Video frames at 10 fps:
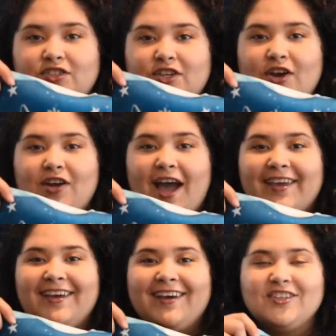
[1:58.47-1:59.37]
should go to
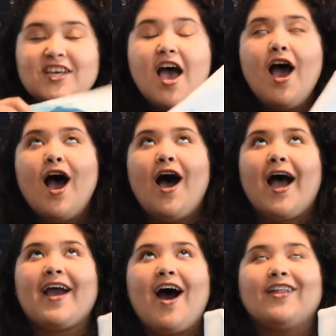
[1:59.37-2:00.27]
IKEA.
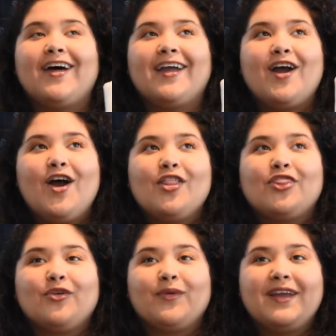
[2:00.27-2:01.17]
I got like
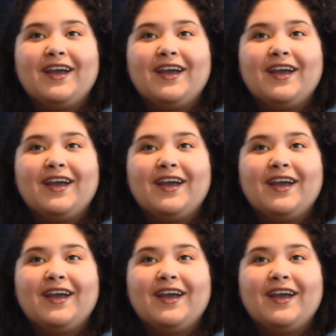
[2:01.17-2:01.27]
3